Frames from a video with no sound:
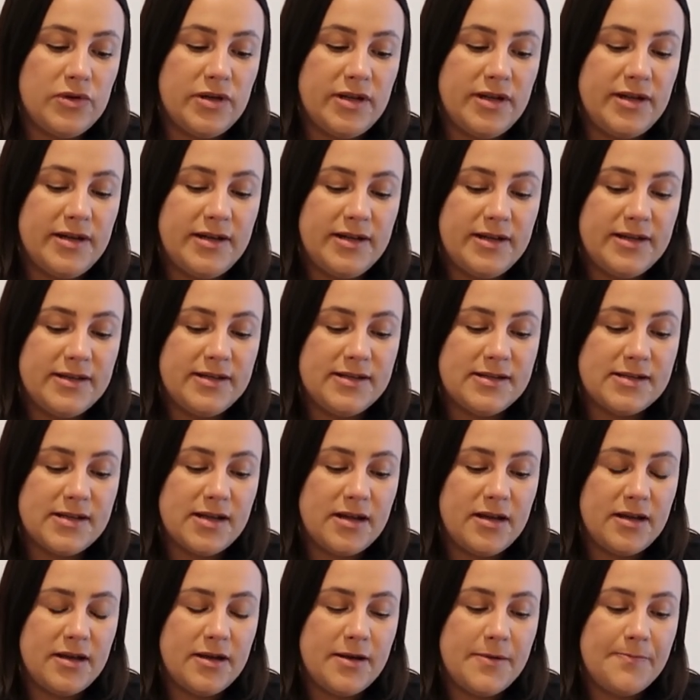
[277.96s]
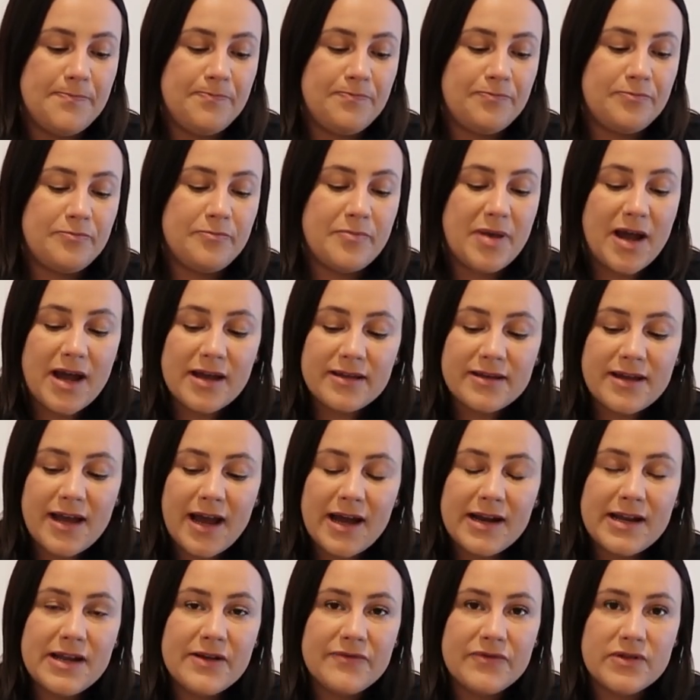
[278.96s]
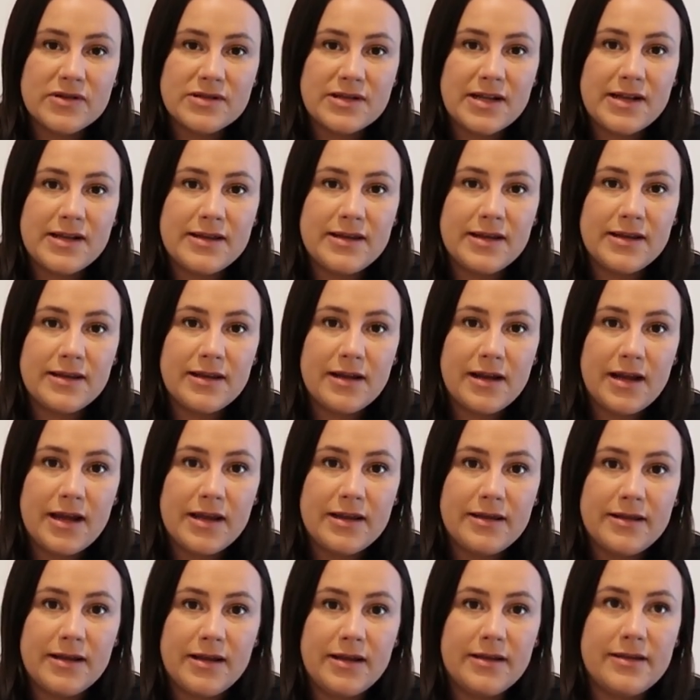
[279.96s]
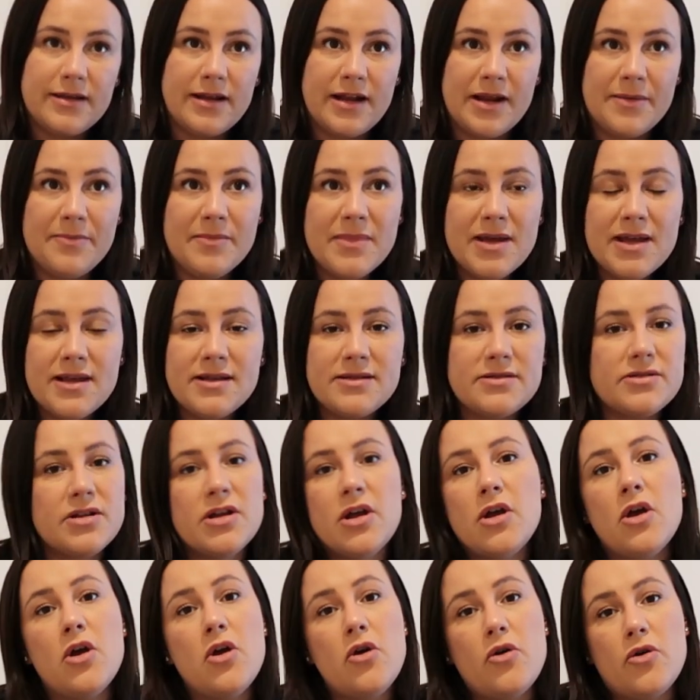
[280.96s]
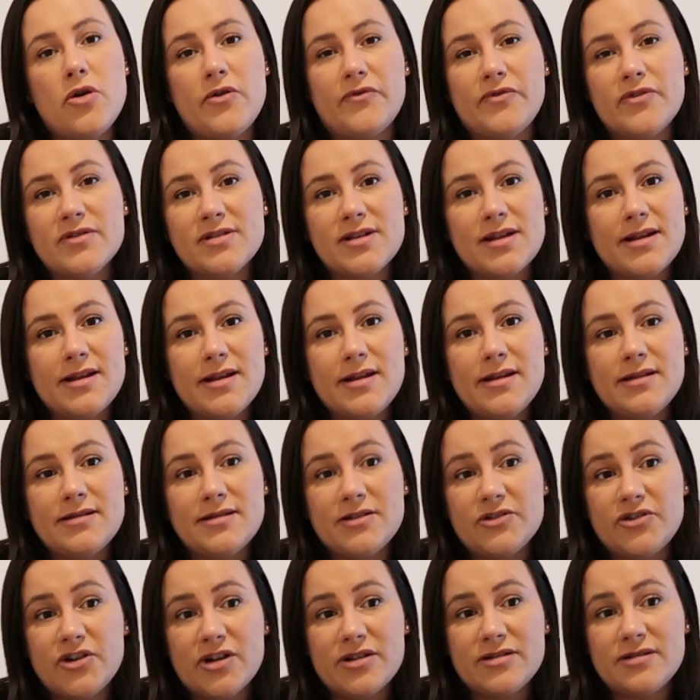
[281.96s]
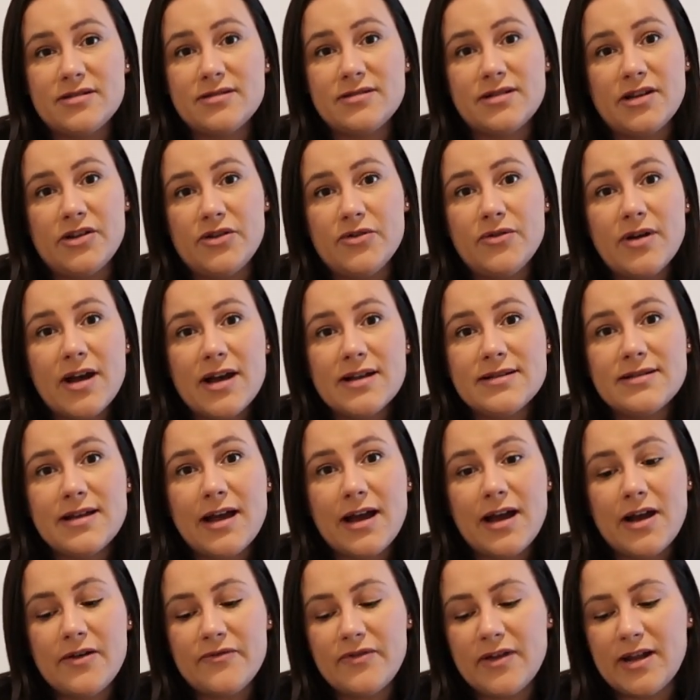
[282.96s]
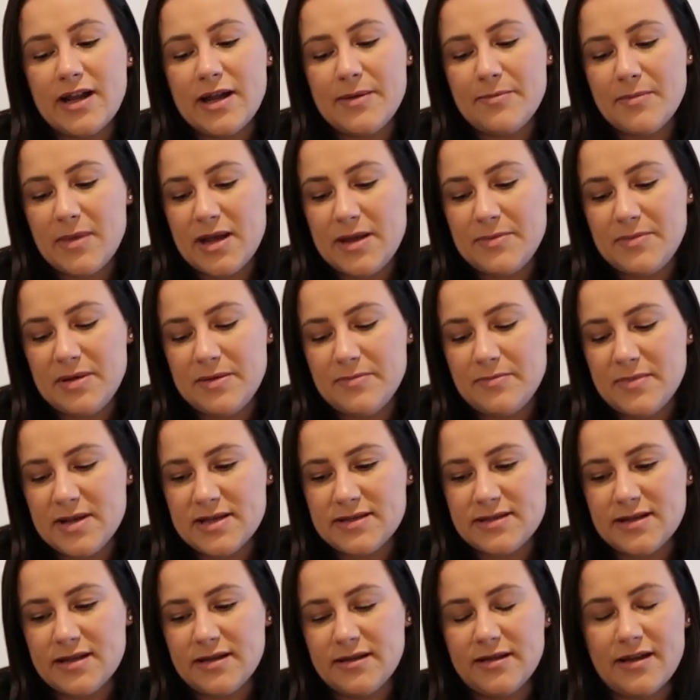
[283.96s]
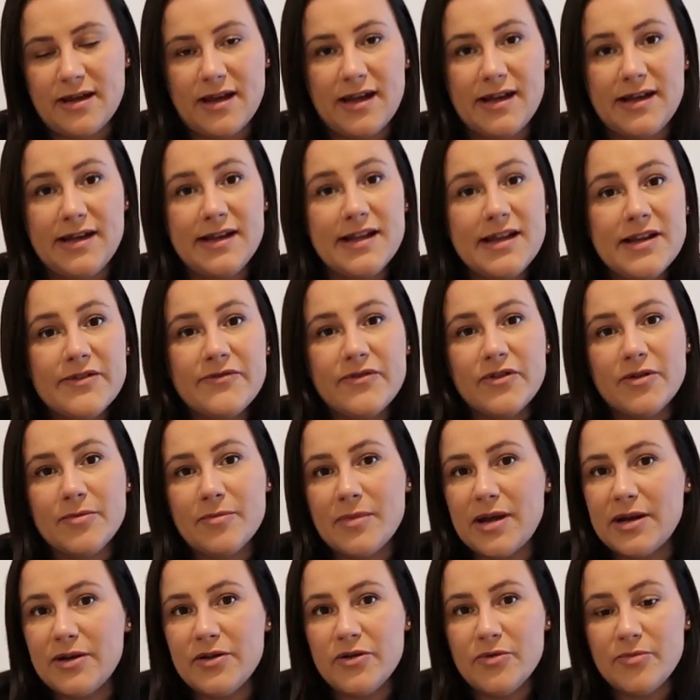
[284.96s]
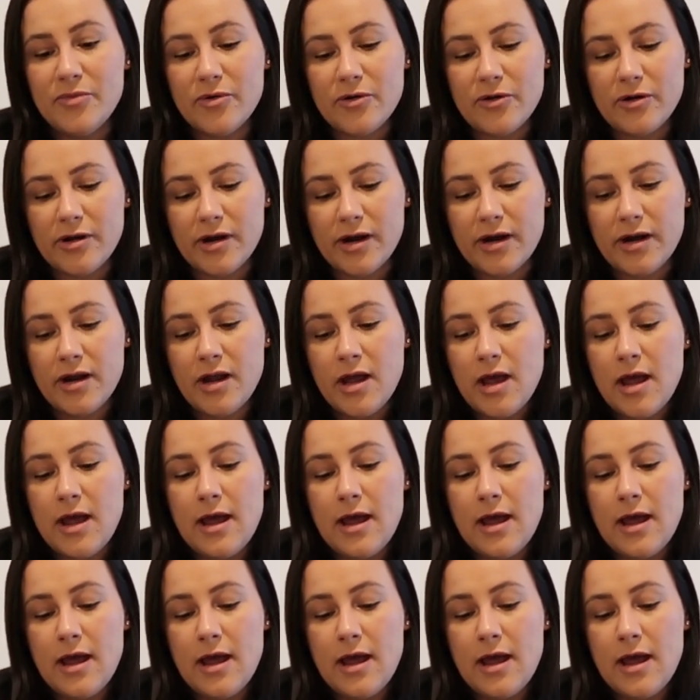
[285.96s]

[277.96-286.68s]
in his um, bath caddy if there's anything that I think that I missed or if there's any suggestions that you guys have that I might be missing that I need for my newborn